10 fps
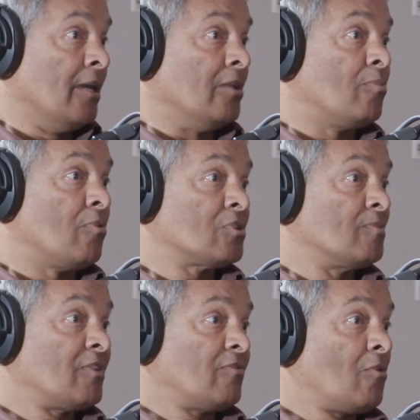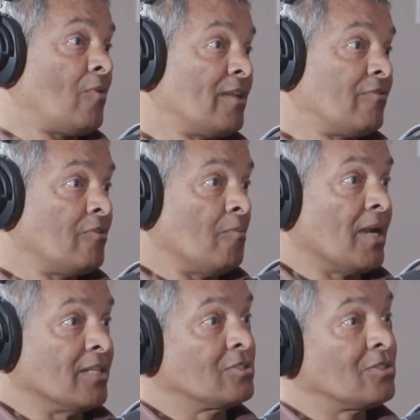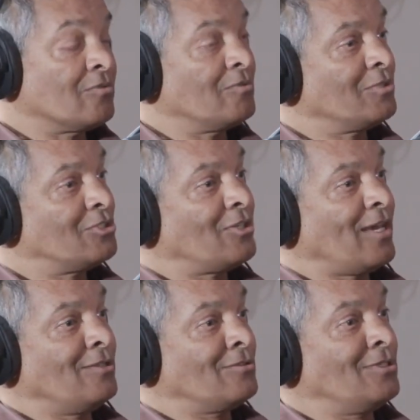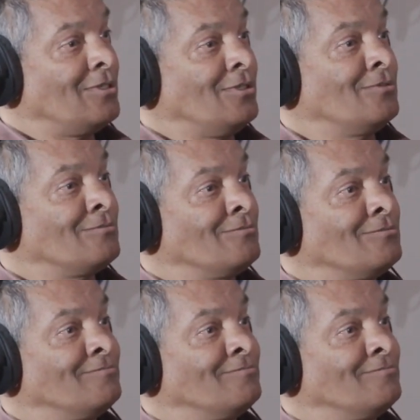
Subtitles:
in Portsmouth, for quite a few months. So we were trained in